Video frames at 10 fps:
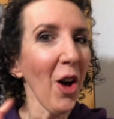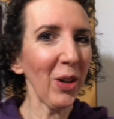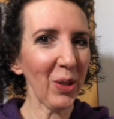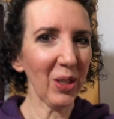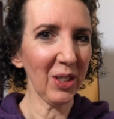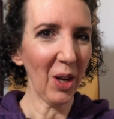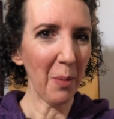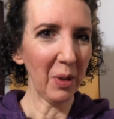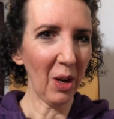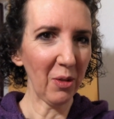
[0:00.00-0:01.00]
I'm going to start
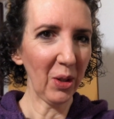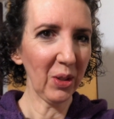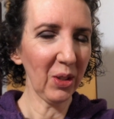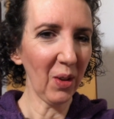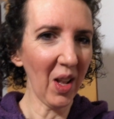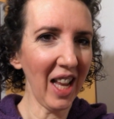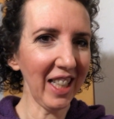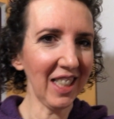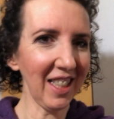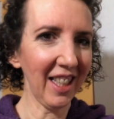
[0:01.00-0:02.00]
my nut roast, so I'll let you
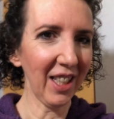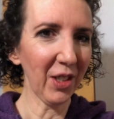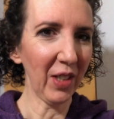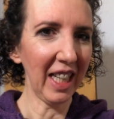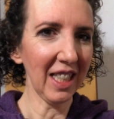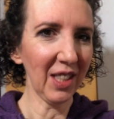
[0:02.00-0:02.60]
see the ingredients